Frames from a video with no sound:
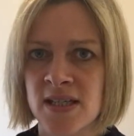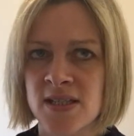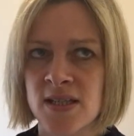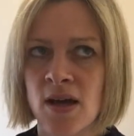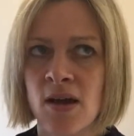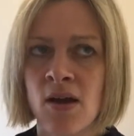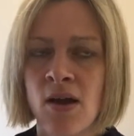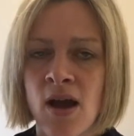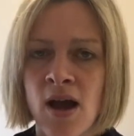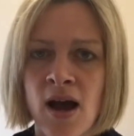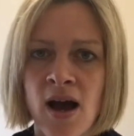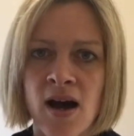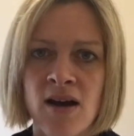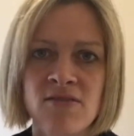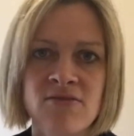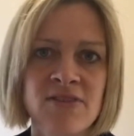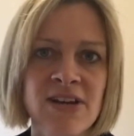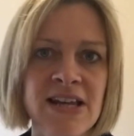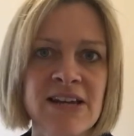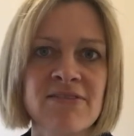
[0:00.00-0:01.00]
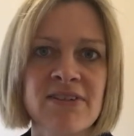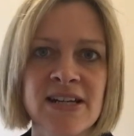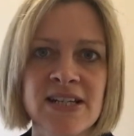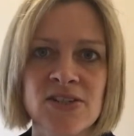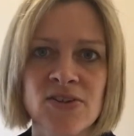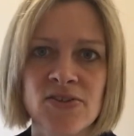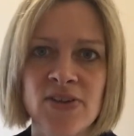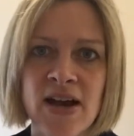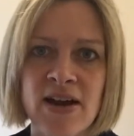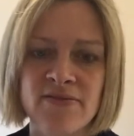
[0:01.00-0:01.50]
So I really
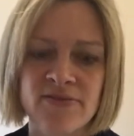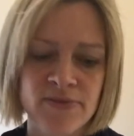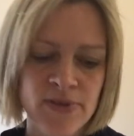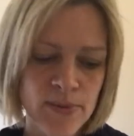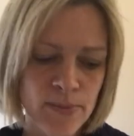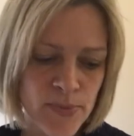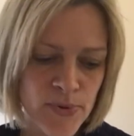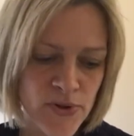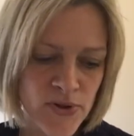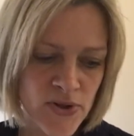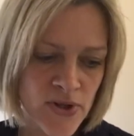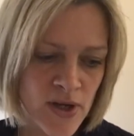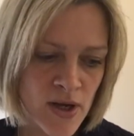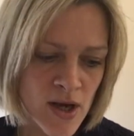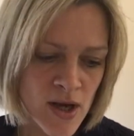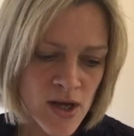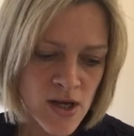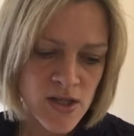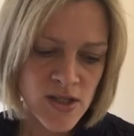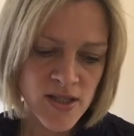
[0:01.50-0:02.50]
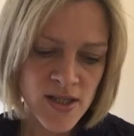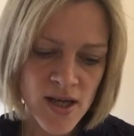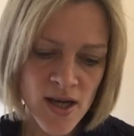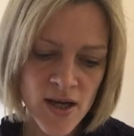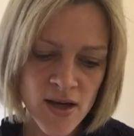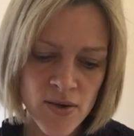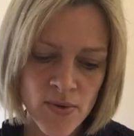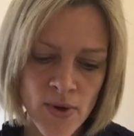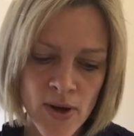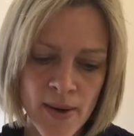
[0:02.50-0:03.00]
took that from the book.
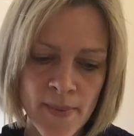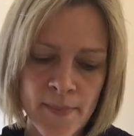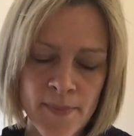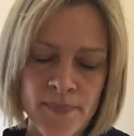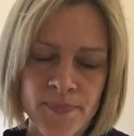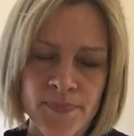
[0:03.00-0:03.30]
So